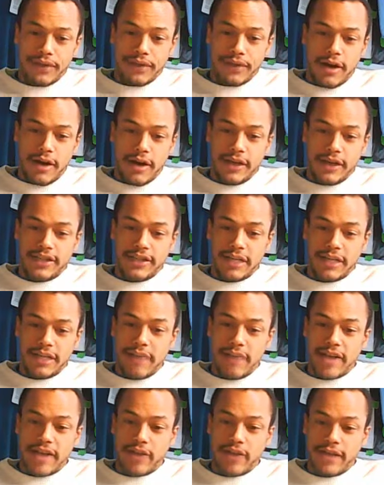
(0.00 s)
are intersected
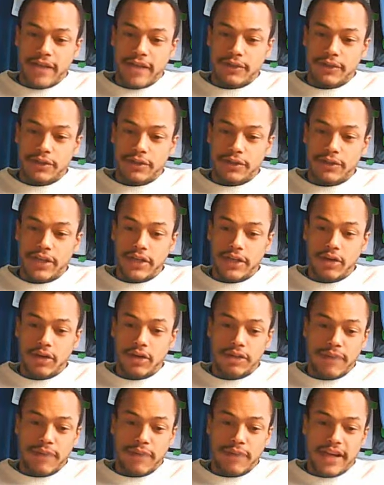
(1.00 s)
by a transversal, then
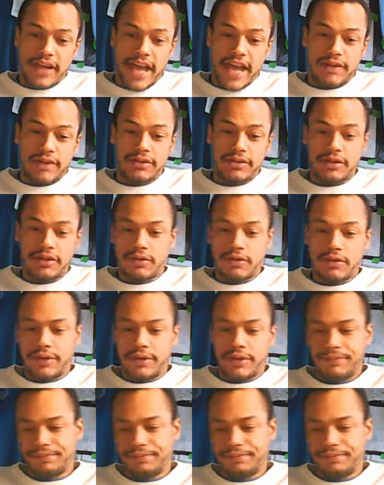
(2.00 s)
corresponding angles are congruent.